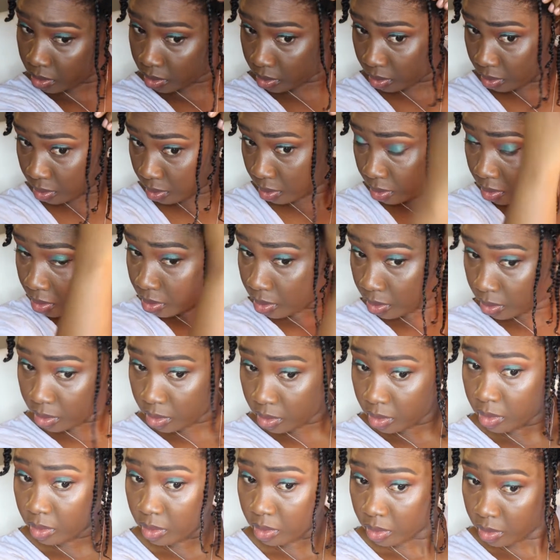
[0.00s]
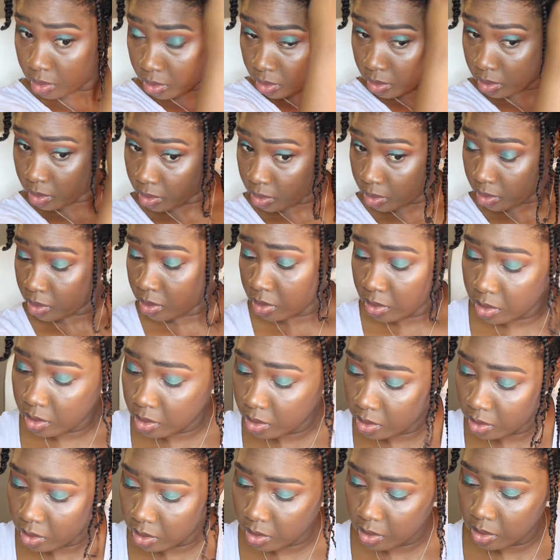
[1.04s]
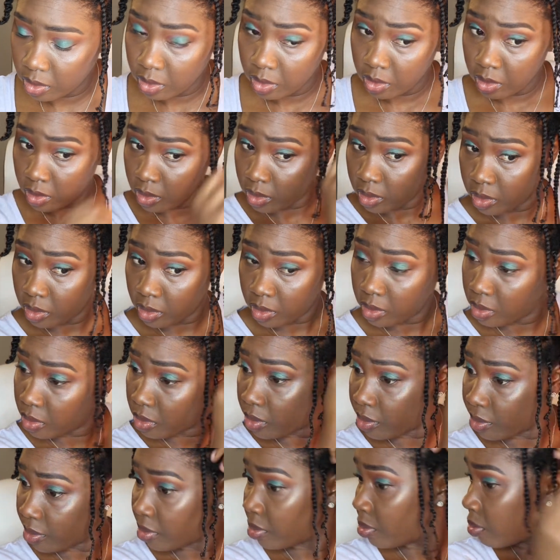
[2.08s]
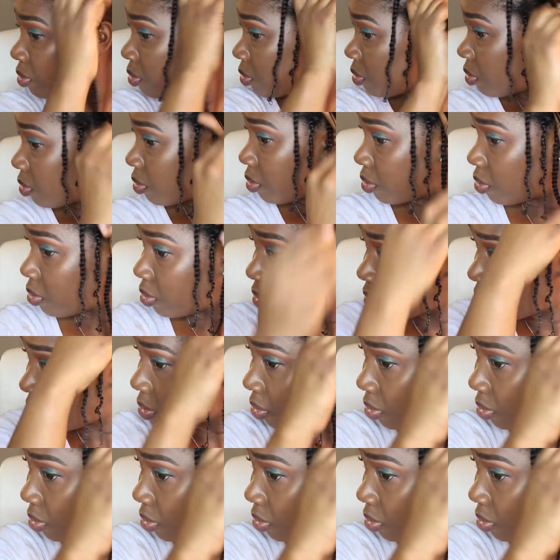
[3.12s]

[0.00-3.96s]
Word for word: but the smell is really strong with the castor oil and the